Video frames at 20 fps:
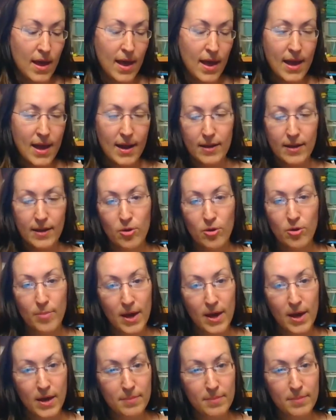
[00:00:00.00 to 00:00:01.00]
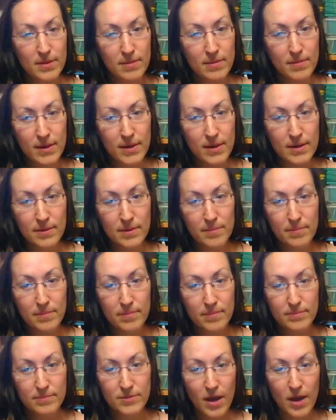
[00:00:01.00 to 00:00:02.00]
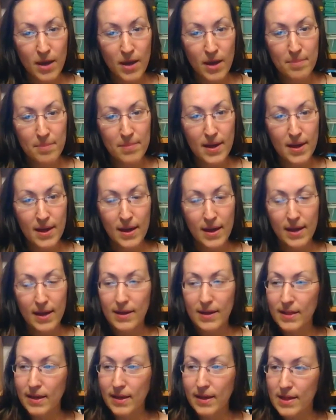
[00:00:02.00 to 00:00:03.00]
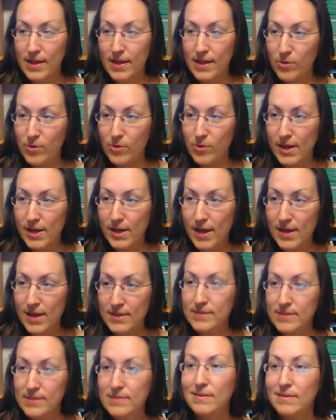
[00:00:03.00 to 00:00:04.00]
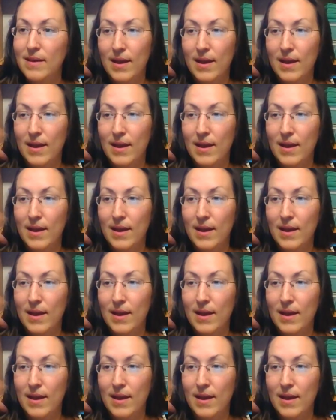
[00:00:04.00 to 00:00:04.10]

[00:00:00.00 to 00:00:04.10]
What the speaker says: And I go back up to the top, and I click on the word yes,